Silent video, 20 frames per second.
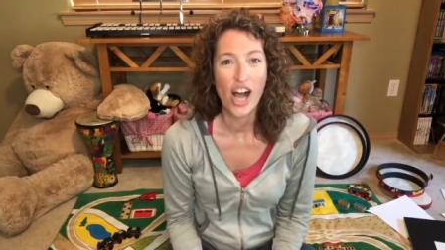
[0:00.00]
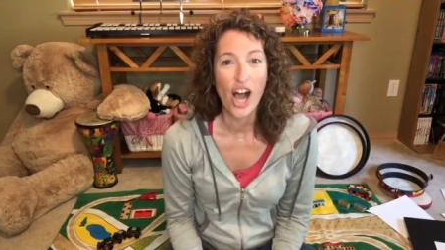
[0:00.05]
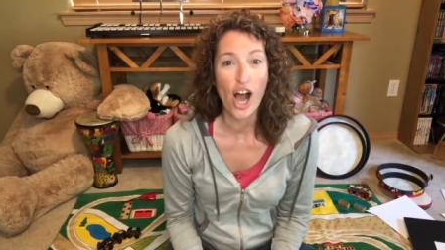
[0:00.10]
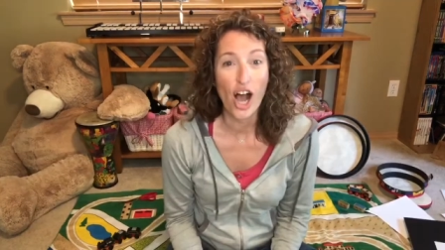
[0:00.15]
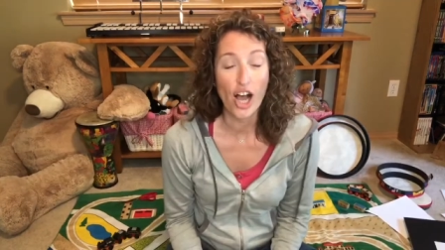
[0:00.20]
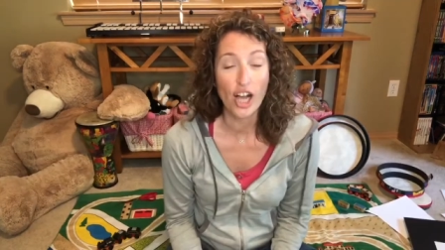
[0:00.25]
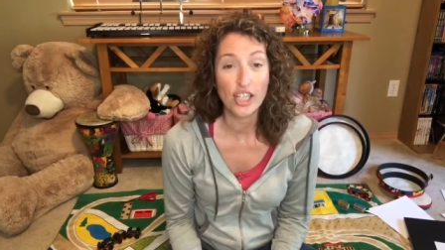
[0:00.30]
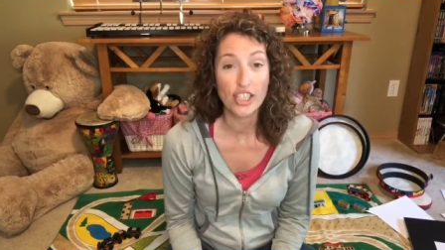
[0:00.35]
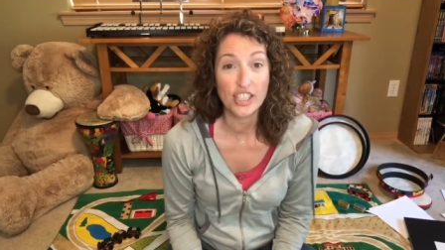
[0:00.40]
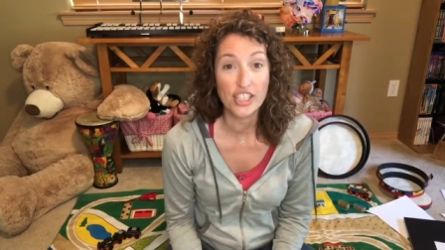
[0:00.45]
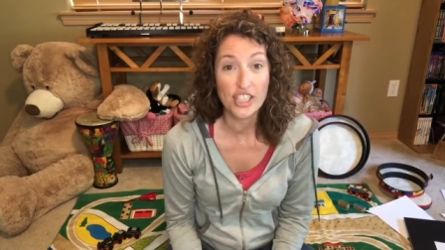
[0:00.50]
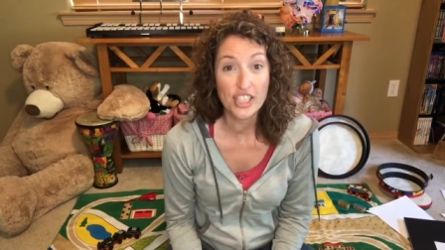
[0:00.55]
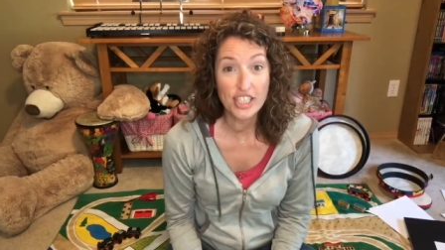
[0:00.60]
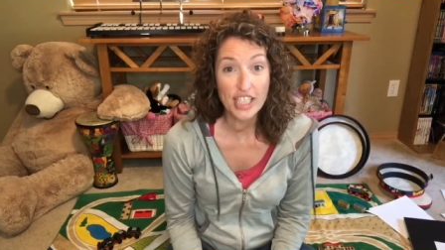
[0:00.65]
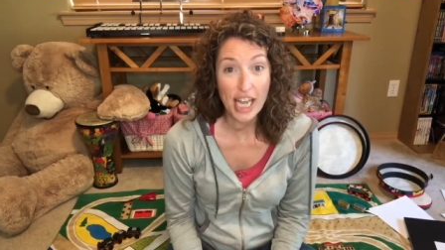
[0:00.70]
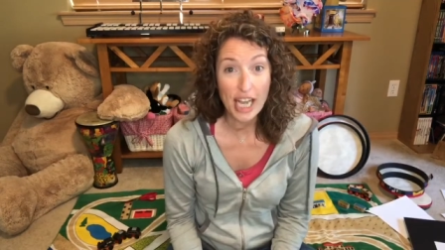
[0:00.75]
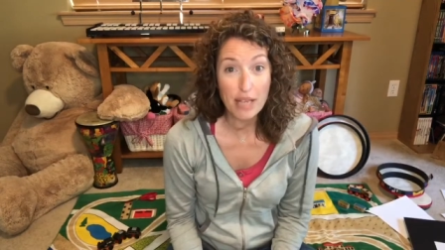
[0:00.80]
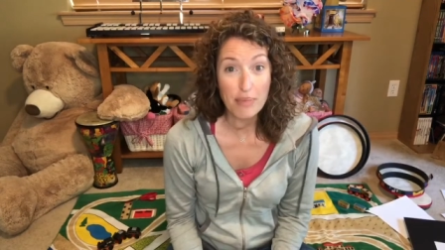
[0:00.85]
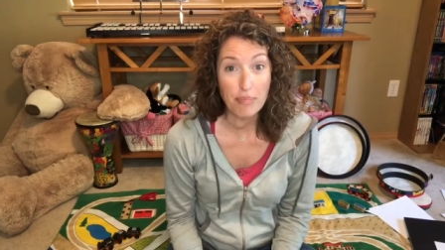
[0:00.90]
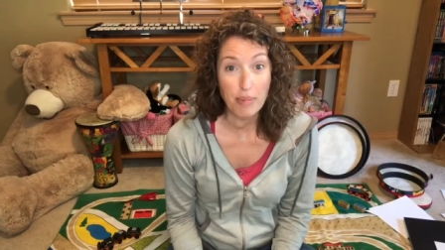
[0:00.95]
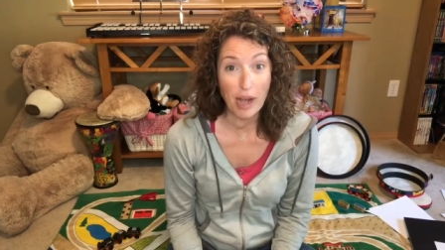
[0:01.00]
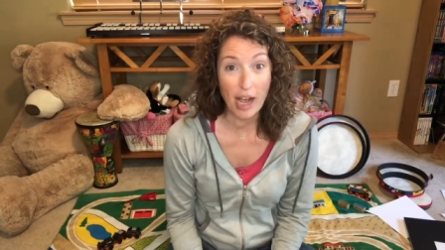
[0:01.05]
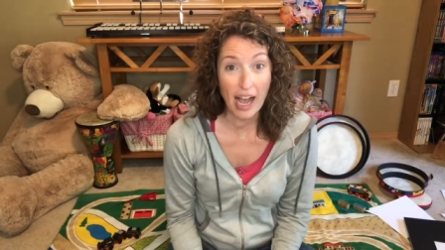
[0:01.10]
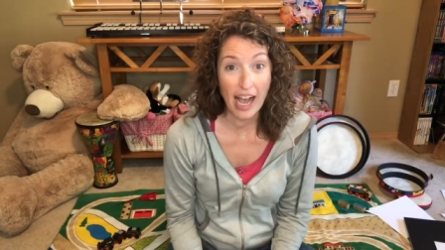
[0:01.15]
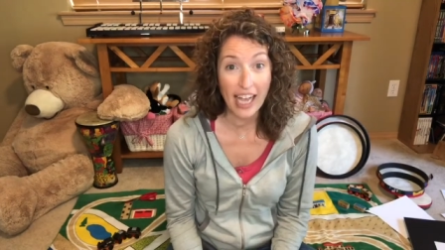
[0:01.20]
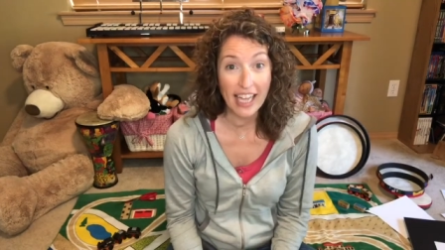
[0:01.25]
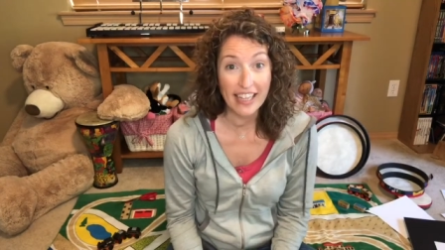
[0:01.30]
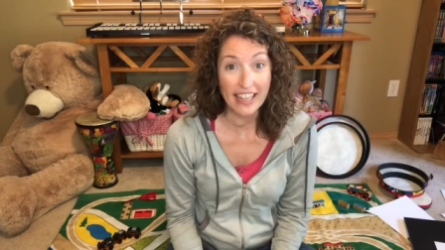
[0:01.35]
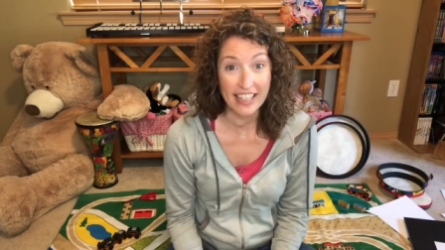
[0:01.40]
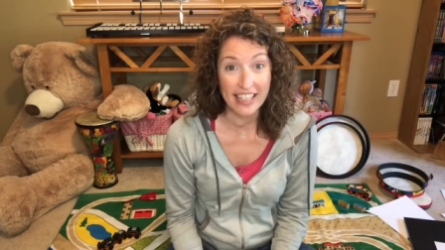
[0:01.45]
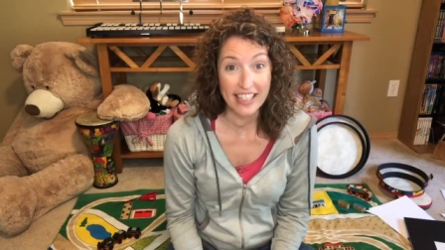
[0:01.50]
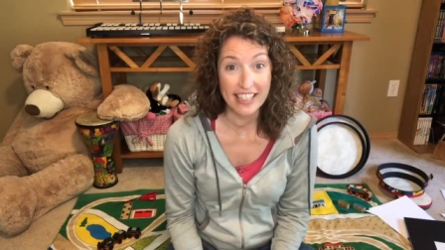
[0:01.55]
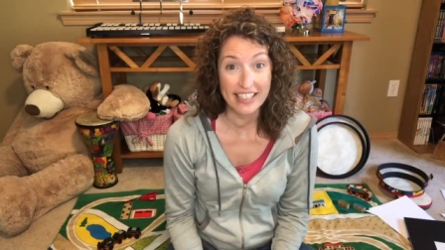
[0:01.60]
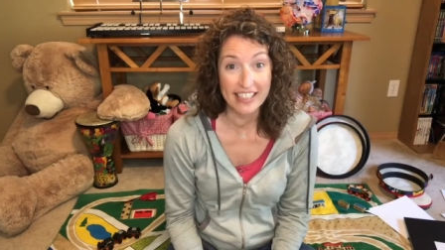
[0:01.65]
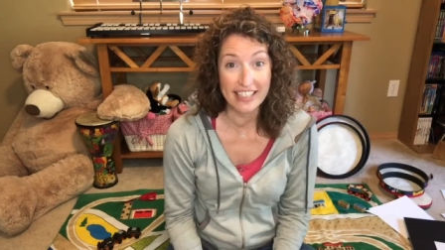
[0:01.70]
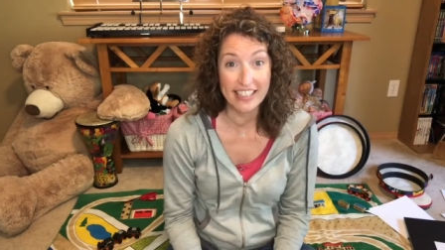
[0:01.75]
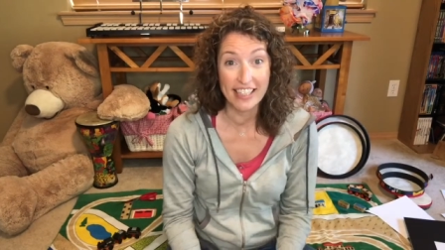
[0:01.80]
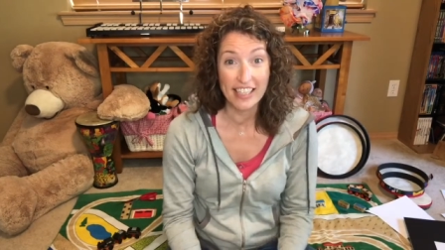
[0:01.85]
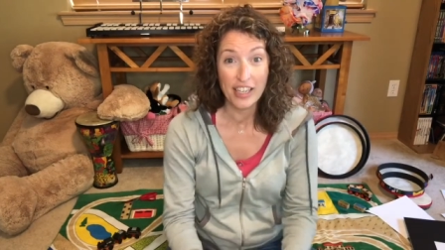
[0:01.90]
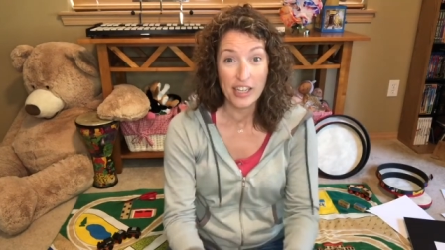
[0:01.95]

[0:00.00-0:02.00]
On Shape Island,